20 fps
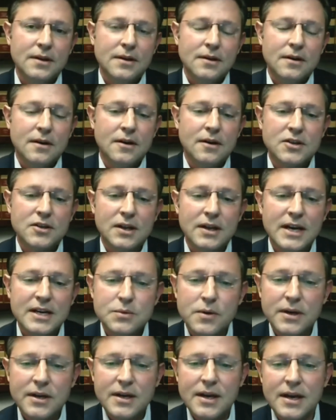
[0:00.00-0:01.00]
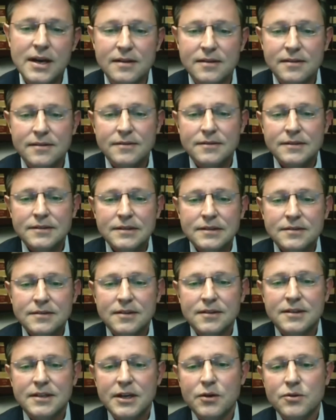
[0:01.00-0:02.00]
On July 28th,
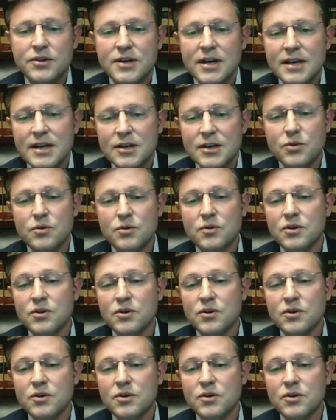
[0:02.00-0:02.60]
the DOJ issued